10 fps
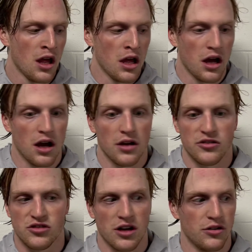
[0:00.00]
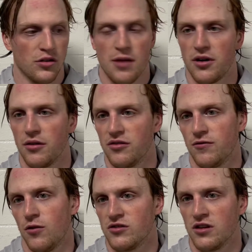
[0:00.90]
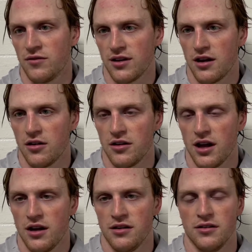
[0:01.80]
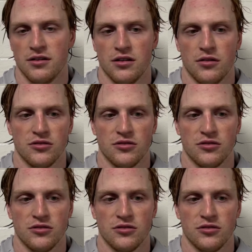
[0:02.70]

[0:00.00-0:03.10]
uh, I was just trying to do that, but I was fortunate enough to get in on that and, you know,